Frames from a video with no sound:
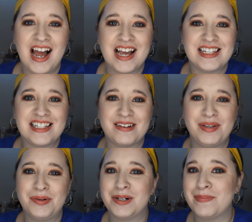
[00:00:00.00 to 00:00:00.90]
guys, it's
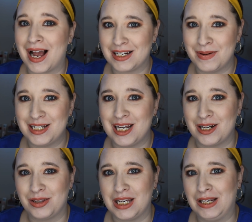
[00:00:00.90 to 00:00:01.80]
Emily. Welcome back to my
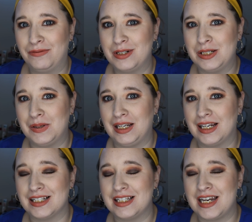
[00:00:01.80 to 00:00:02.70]
channel. Thank you for tuning
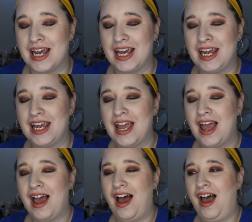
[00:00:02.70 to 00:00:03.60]
in today.
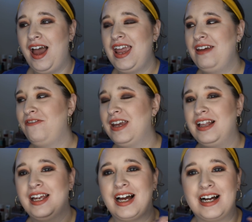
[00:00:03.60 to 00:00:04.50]
I feel
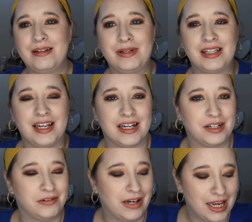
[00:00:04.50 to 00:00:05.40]
like I'm in like a
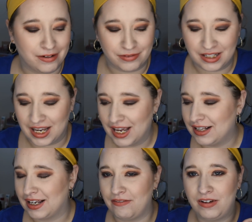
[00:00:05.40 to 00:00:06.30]
creative kick.
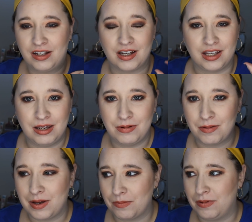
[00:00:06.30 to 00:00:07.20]
Like I feel like I keep
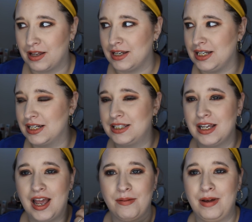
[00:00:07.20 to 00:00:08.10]
coming up with ideas.
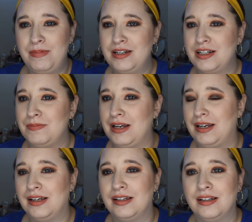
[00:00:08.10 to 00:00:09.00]
Maybe it's just me